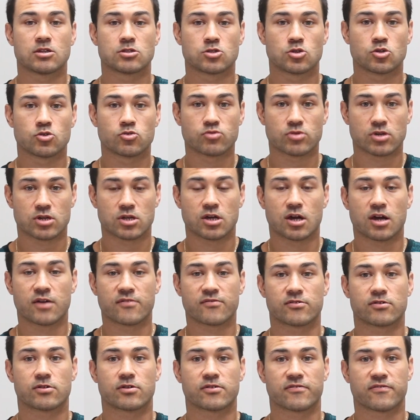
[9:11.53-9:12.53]
to
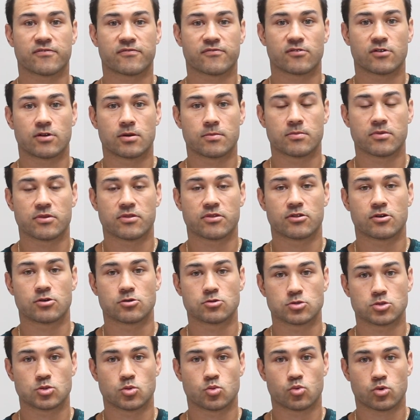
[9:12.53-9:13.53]
recover from
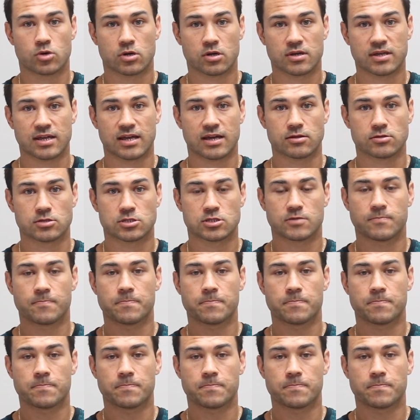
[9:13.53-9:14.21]
those workouts.